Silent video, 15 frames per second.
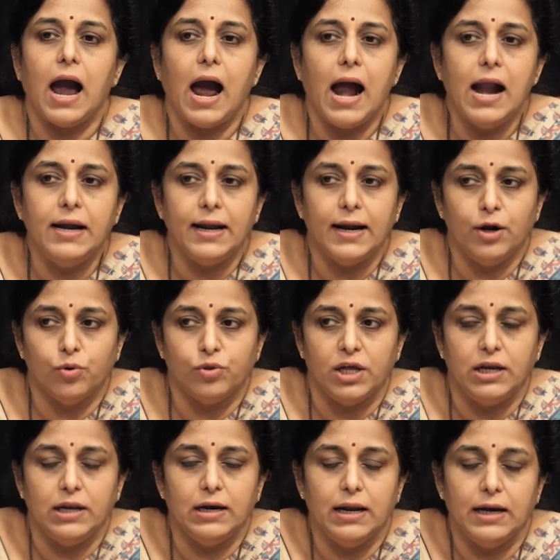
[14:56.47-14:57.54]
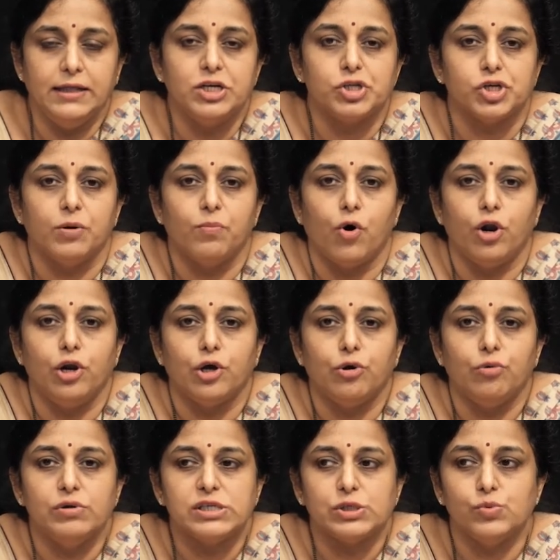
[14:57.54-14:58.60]
and endothelial addition
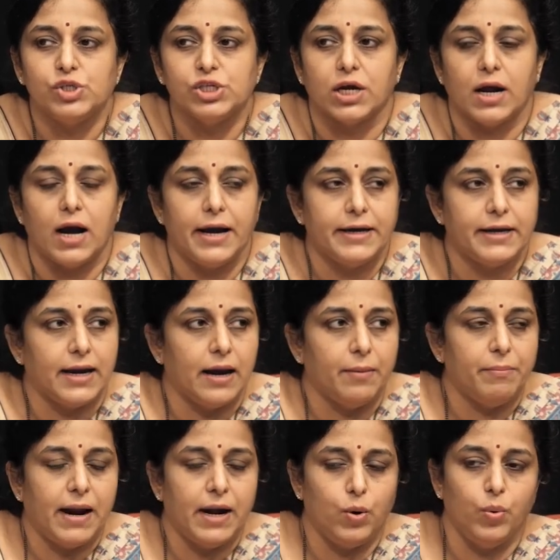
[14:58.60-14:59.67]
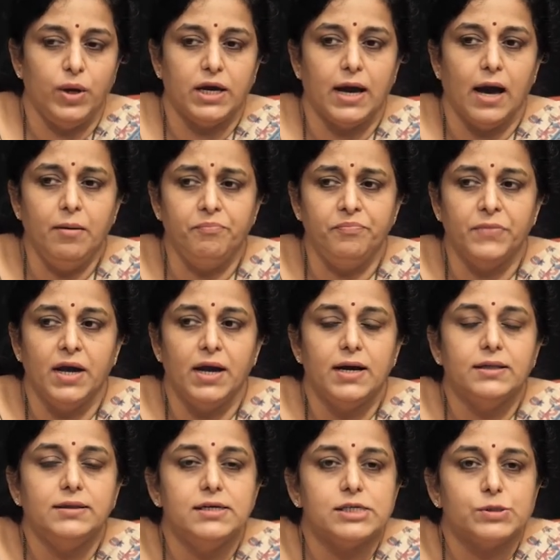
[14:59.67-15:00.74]
molecules, which are ICAM and VCAM.
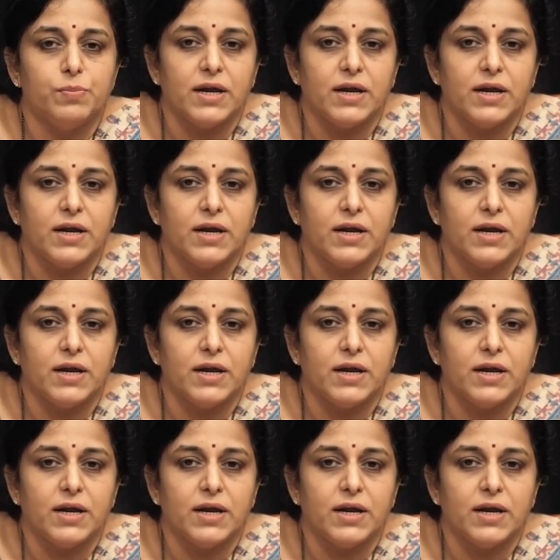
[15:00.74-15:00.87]
This